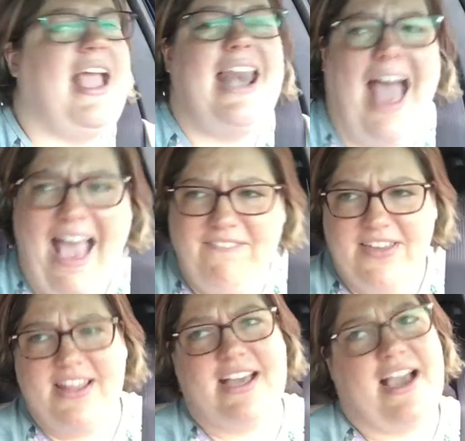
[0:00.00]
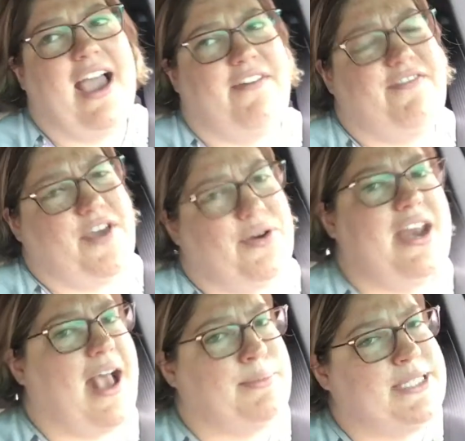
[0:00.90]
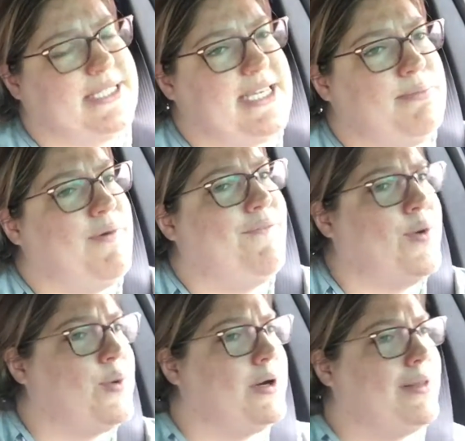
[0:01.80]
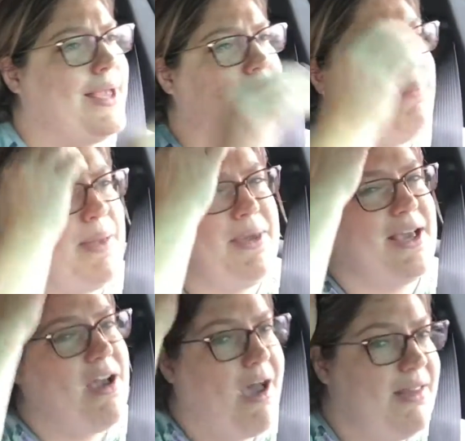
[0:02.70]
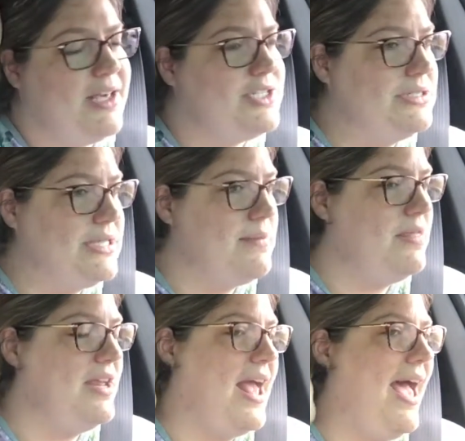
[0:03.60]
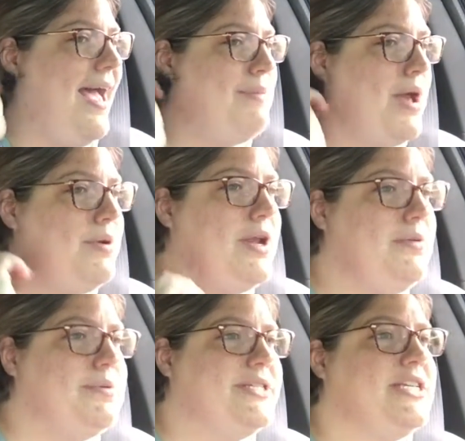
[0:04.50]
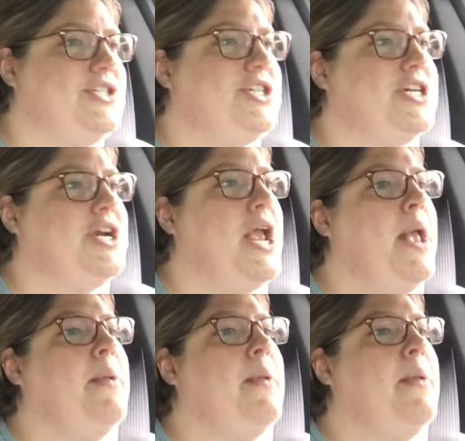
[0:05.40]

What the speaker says: and I feel like I have voted absentee before, like maybe in college or something. I'm not 100% sure.